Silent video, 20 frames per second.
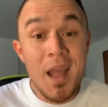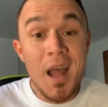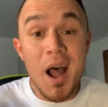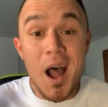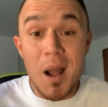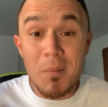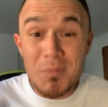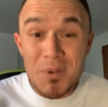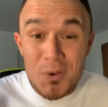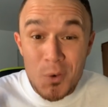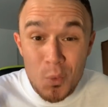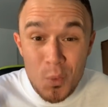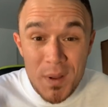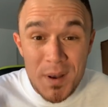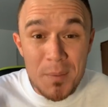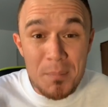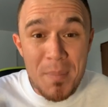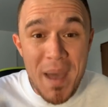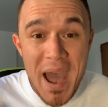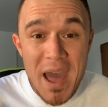I'm gonna
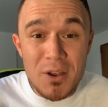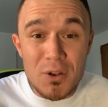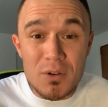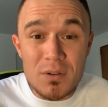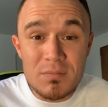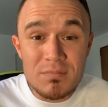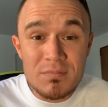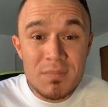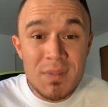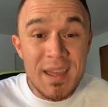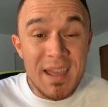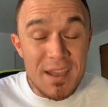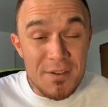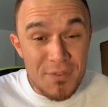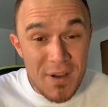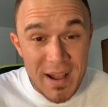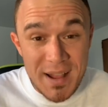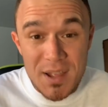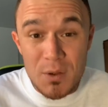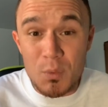win a battle if
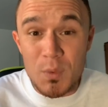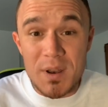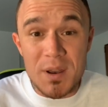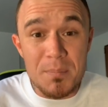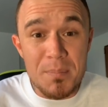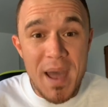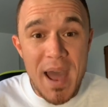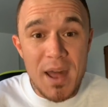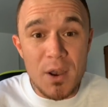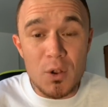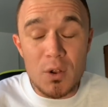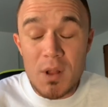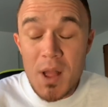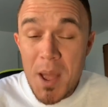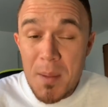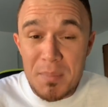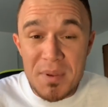I can win a battle